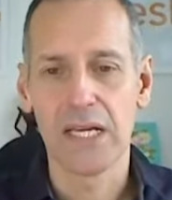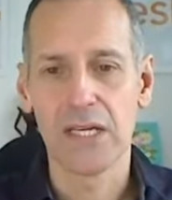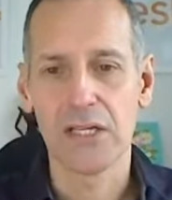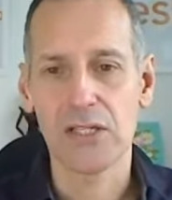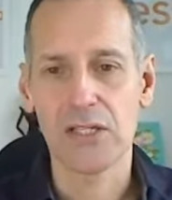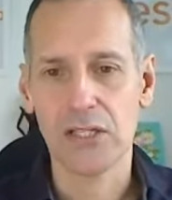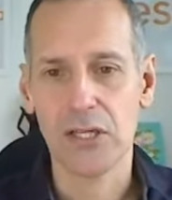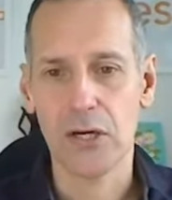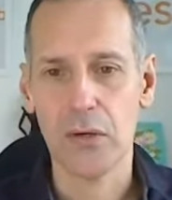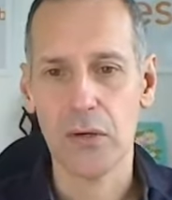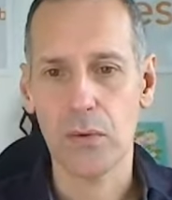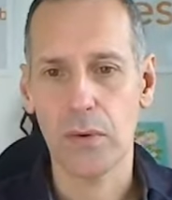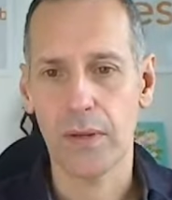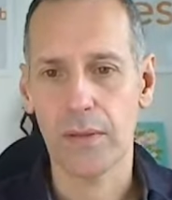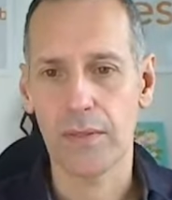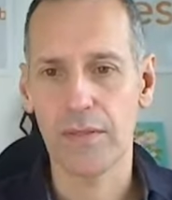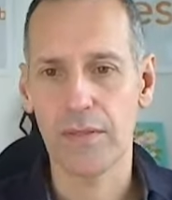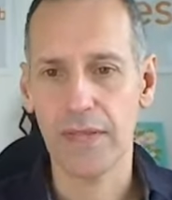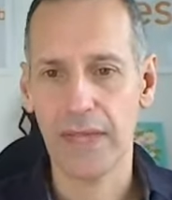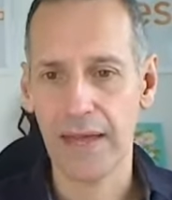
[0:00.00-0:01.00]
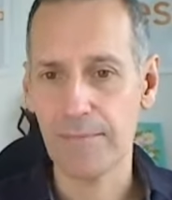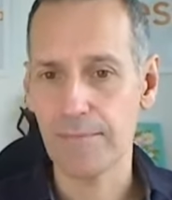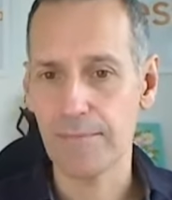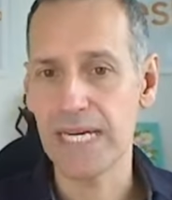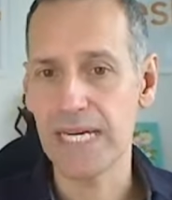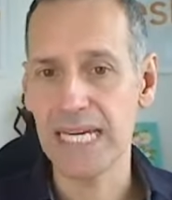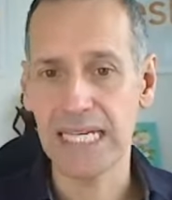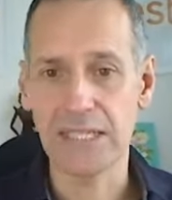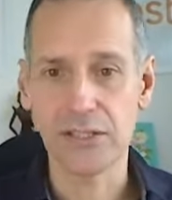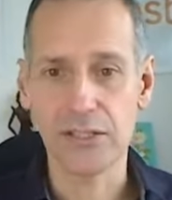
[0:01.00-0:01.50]
So that
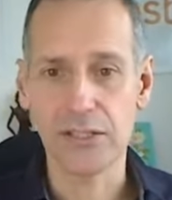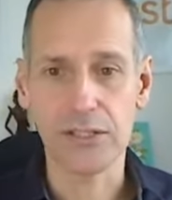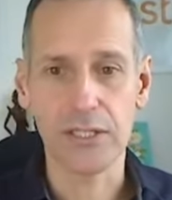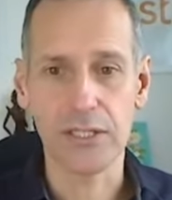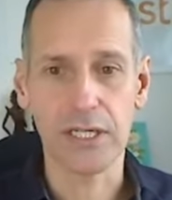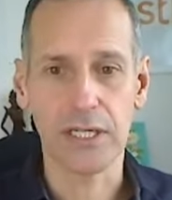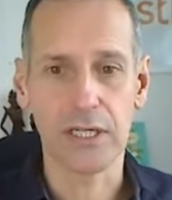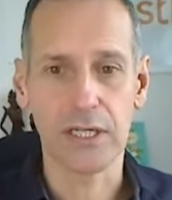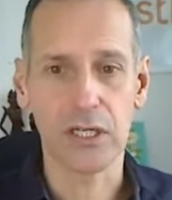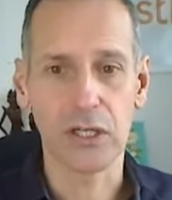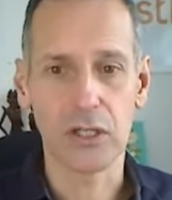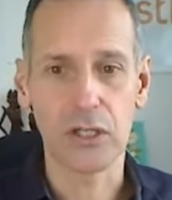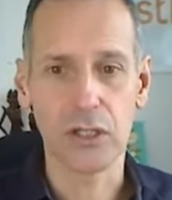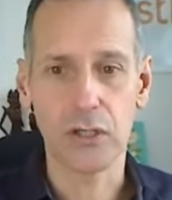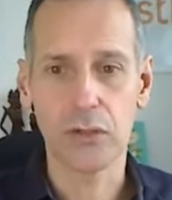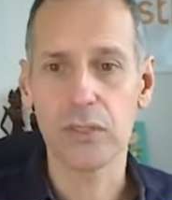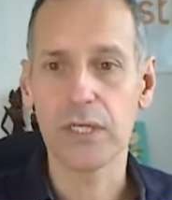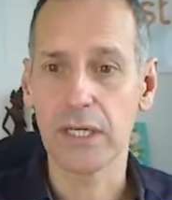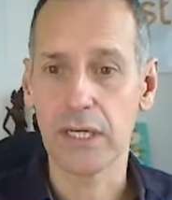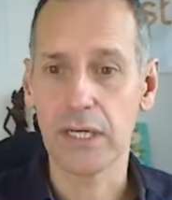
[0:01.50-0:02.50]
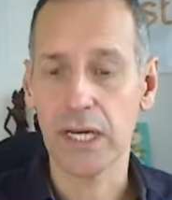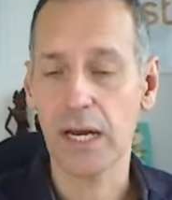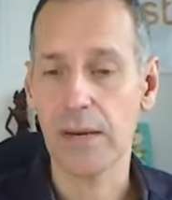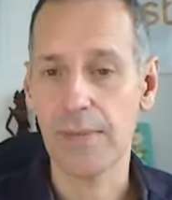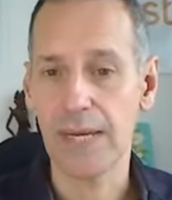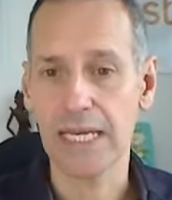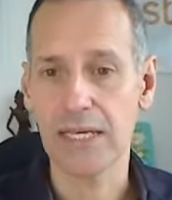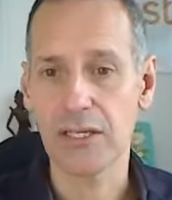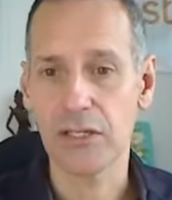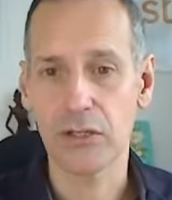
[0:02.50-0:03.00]
means that you can
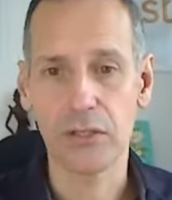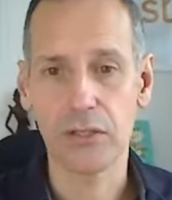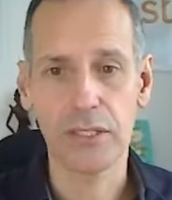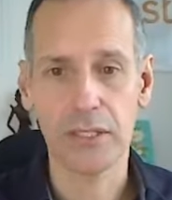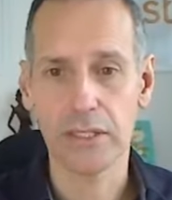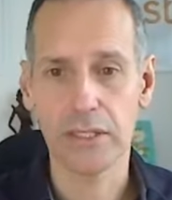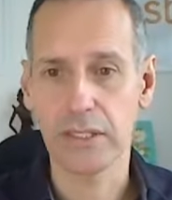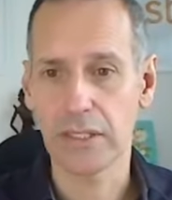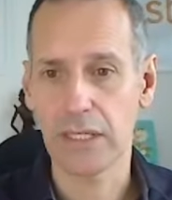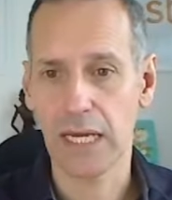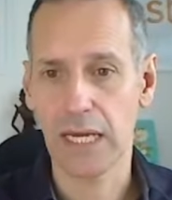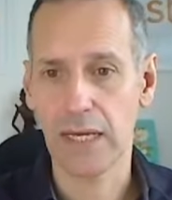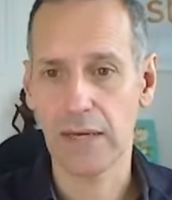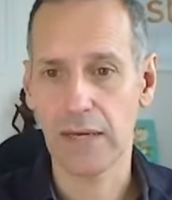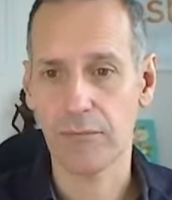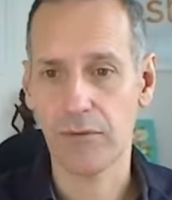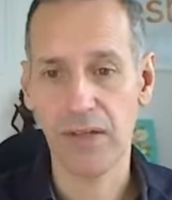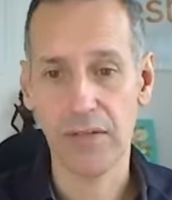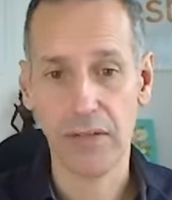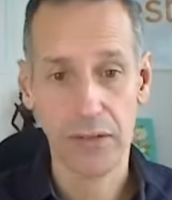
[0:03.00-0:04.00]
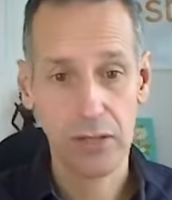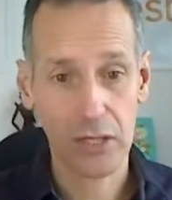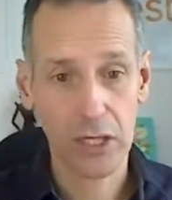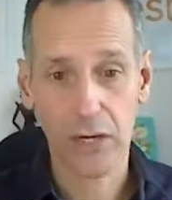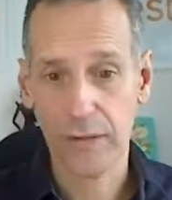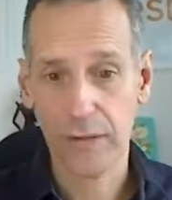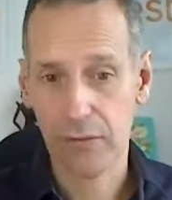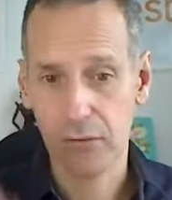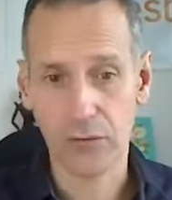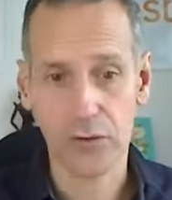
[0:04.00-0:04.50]
come in, you can, rather than
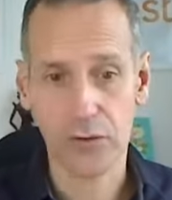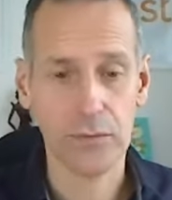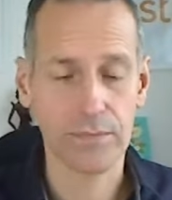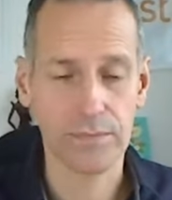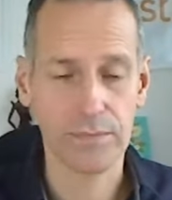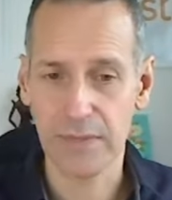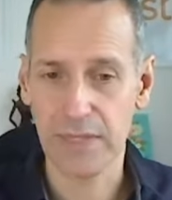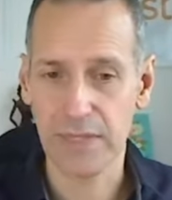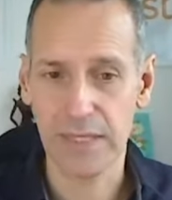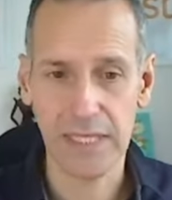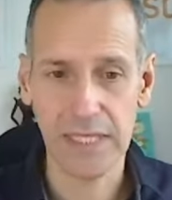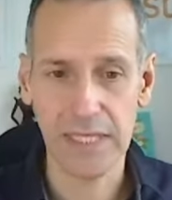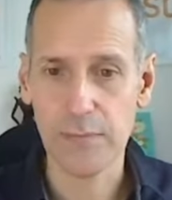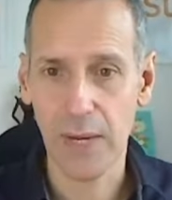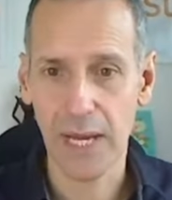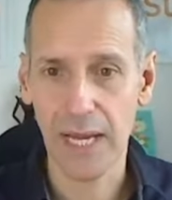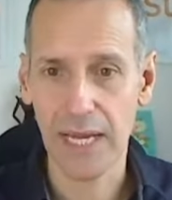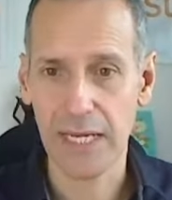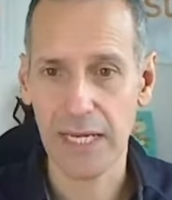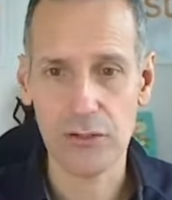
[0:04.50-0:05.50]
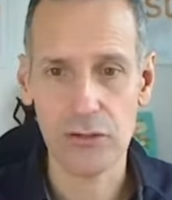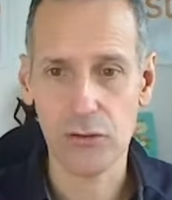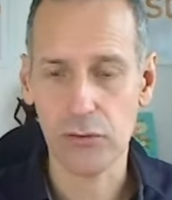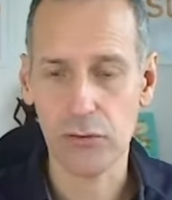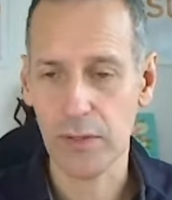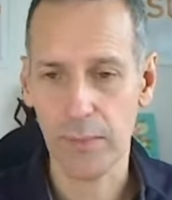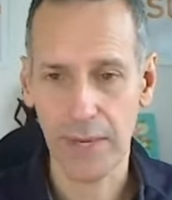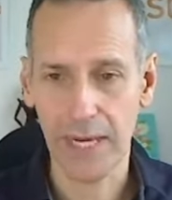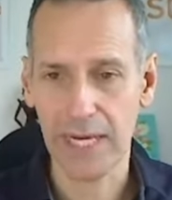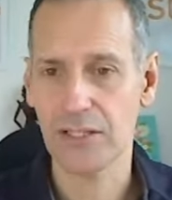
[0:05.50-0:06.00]
going through this page or
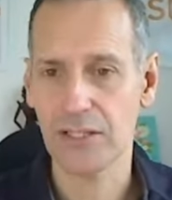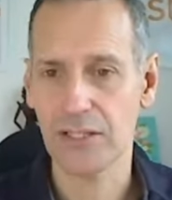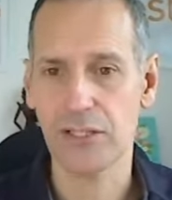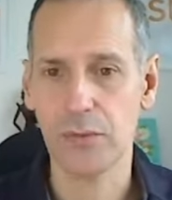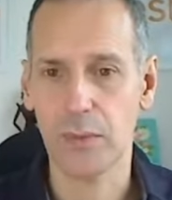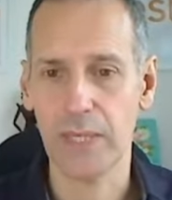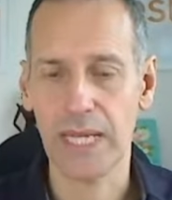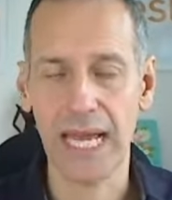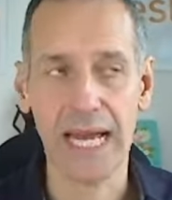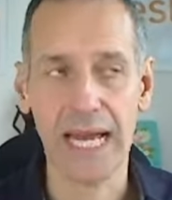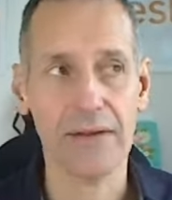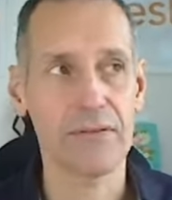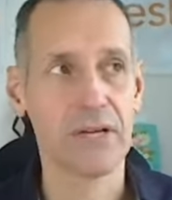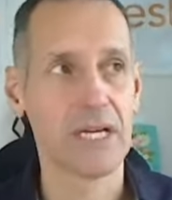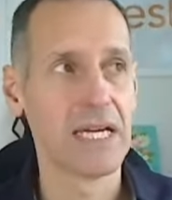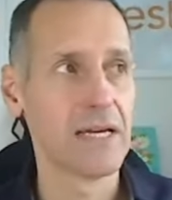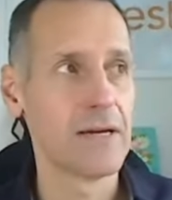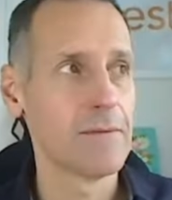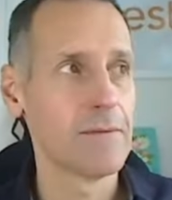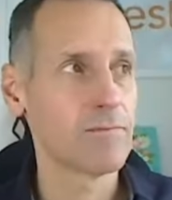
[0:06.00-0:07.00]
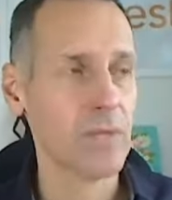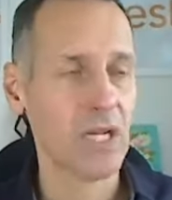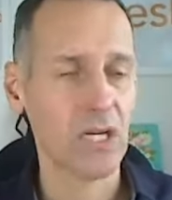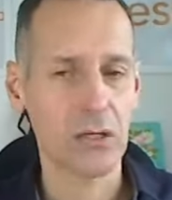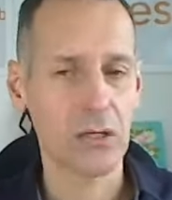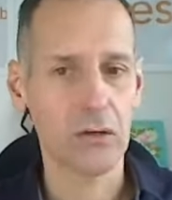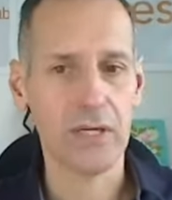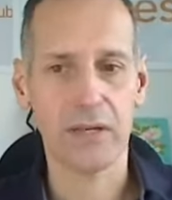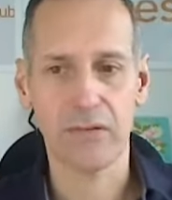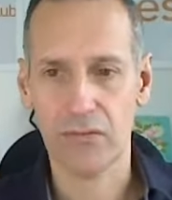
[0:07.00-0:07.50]
other pages that we have
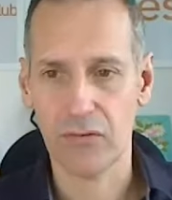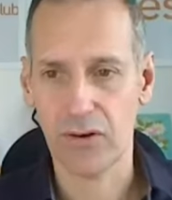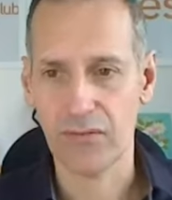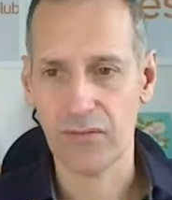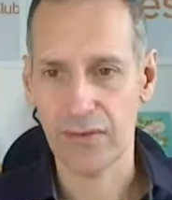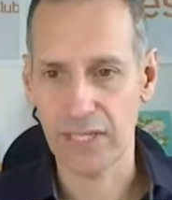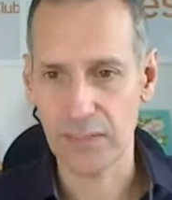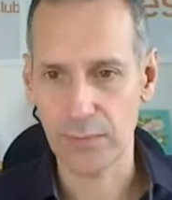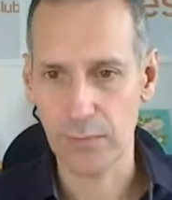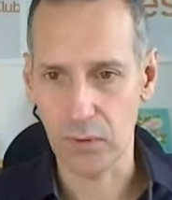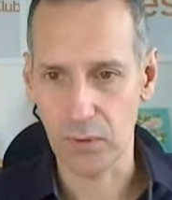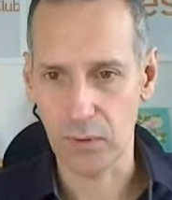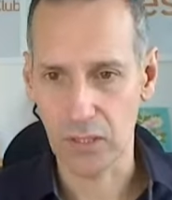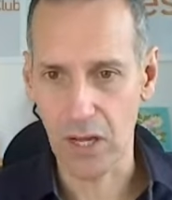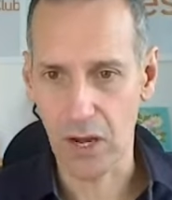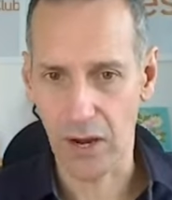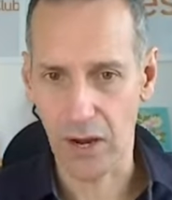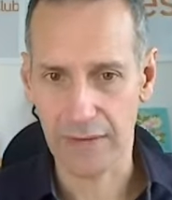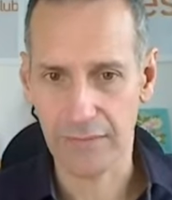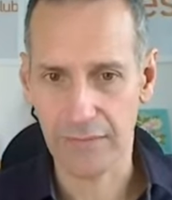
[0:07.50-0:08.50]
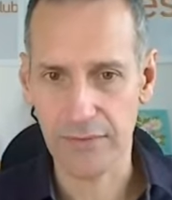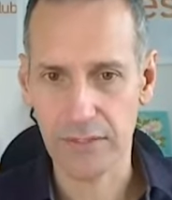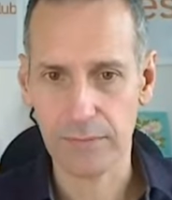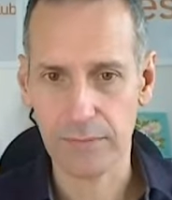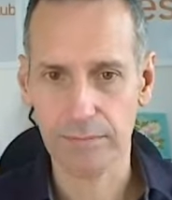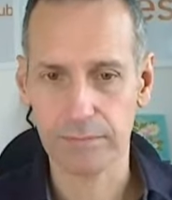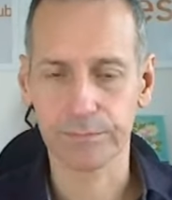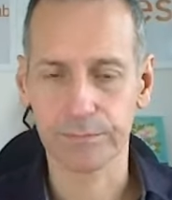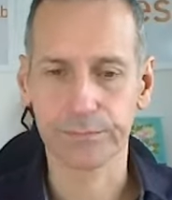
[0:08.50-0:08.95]
and looking for our Facebook Lives,